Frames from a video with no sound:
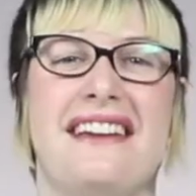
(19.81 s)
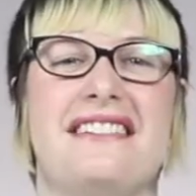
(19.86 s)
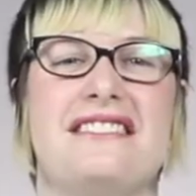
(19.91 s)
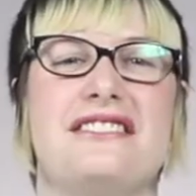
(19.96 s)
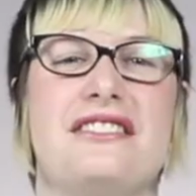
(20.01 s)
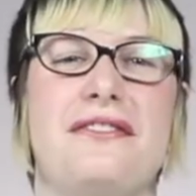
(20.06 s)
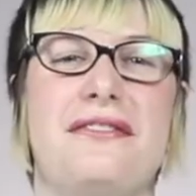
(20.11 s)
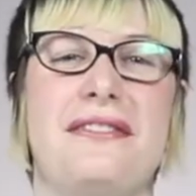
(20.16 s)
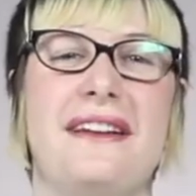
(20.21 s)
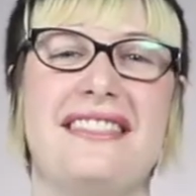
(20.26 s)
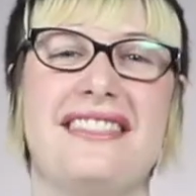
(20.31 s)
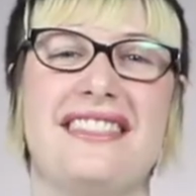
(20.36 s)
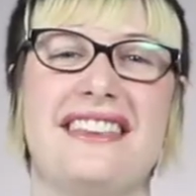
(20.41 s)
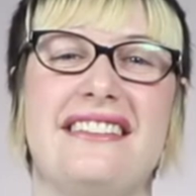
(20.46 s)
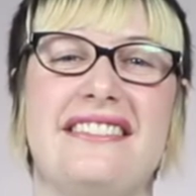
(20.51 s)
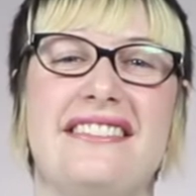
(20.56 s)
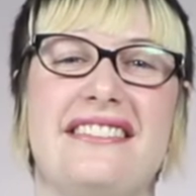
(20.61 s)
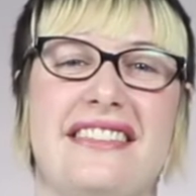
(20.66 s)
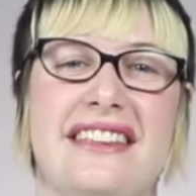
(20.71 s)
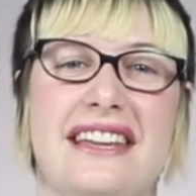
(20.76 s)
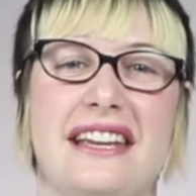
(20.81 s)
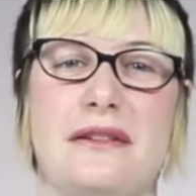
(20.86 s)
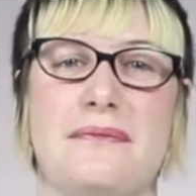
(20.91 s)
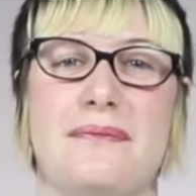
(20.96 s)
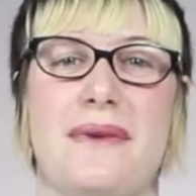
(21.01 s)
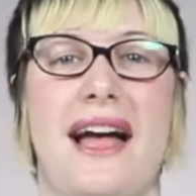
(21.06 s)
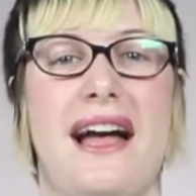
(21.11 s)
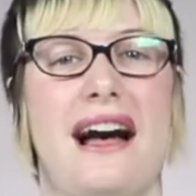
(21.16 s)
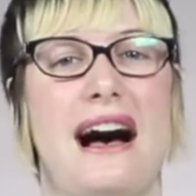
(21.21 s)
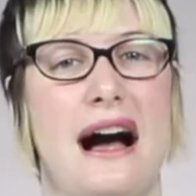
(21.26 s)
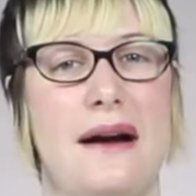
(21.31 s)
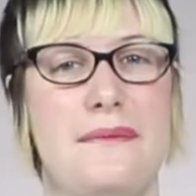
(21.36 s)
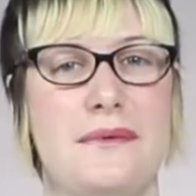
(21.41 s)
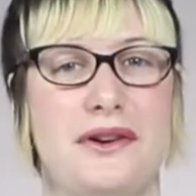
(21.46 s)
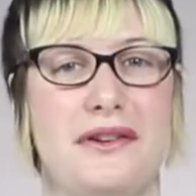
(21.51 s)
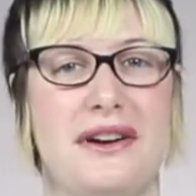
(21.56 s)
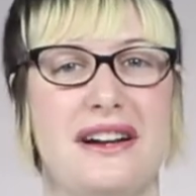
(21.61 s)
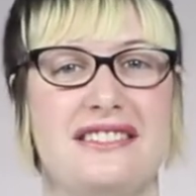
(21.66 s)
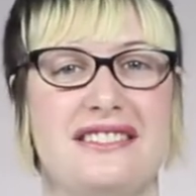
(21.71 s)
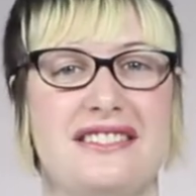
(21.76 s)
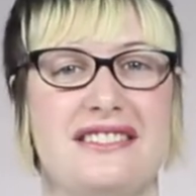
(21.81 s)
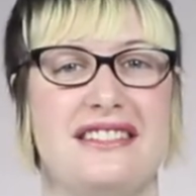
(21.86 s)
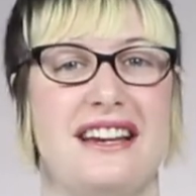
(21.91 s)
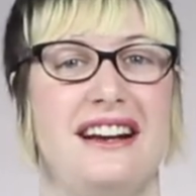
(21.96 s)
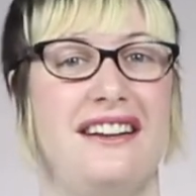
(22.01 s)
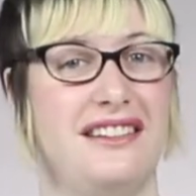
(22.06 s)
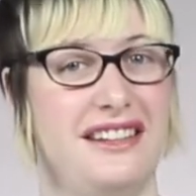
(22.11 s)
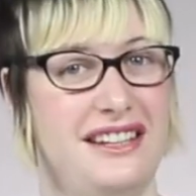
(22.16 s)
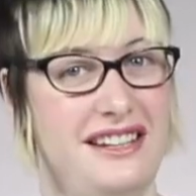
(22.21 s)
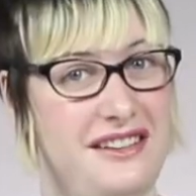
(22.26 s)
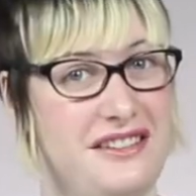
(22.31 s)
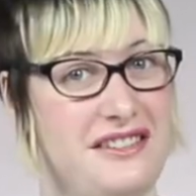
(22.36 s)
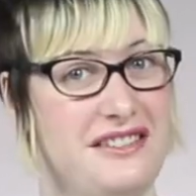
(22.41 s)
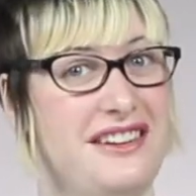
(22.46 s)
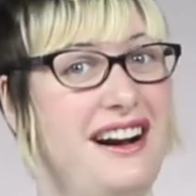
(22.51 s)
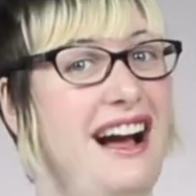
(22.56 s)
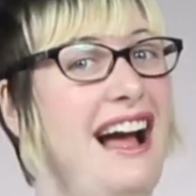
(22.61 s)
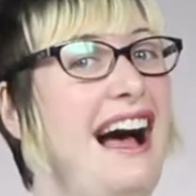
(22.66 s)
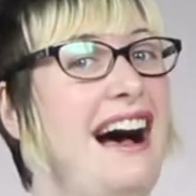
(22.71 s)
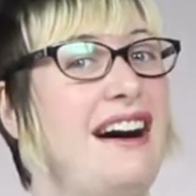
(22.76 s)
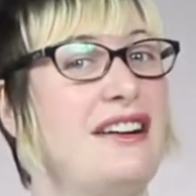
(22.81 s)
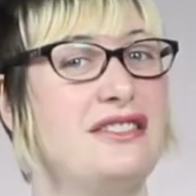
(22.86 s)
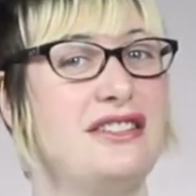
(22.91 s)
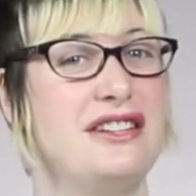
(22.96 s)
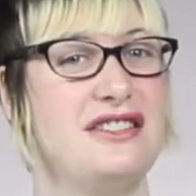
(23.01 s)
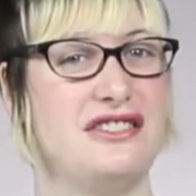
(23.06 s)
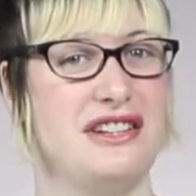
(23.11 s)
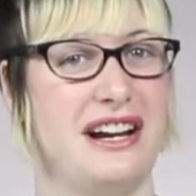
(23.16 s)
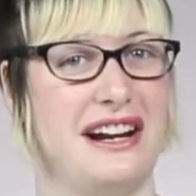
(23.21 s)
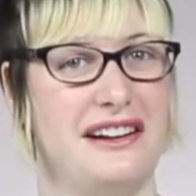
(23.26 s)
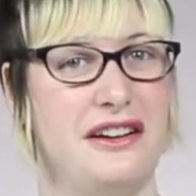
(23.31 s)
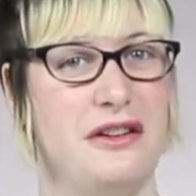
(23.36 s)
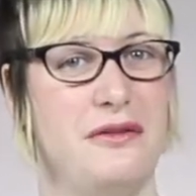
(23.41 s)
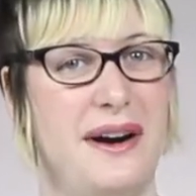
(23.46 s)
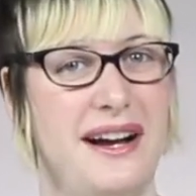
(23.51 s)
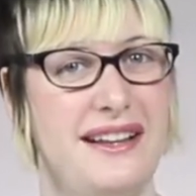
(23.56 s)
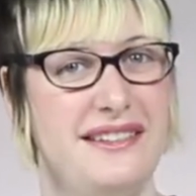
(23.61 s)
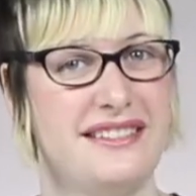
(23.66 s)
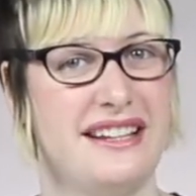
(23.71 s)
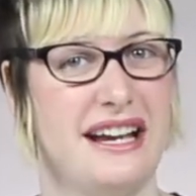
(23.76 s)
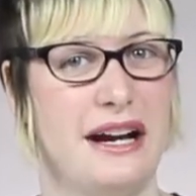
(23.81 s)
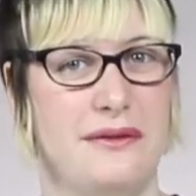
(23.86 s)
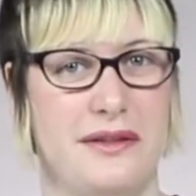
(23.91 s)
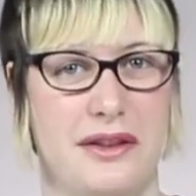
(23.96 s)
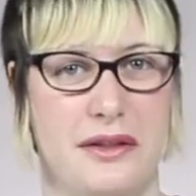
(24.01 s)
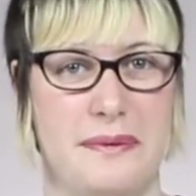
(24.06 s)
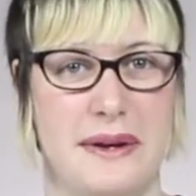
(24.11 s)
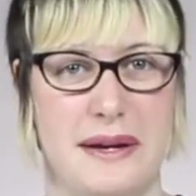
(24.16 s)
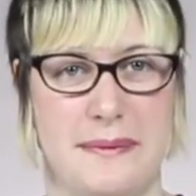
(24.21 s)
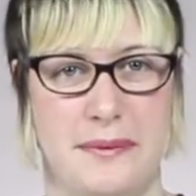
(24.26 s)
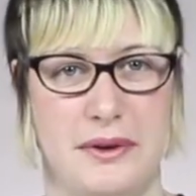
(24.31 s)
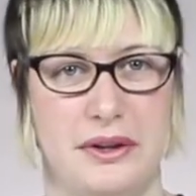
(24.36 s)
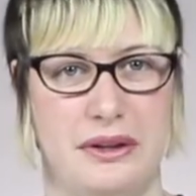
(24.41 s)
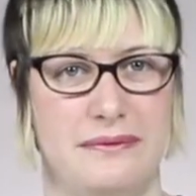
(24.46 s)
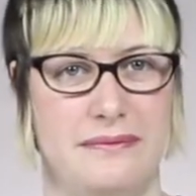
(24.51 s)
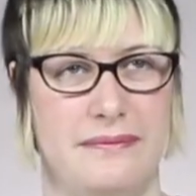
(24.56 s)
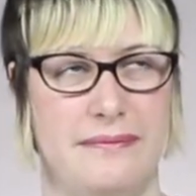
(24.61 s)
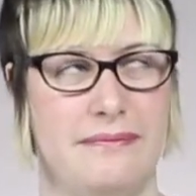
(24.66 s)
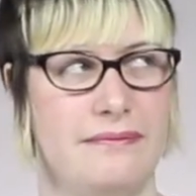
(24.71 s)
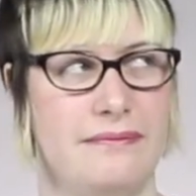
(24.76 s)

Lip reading: To fit this theme, I'm going to tell you how to share your WyzeCam with people.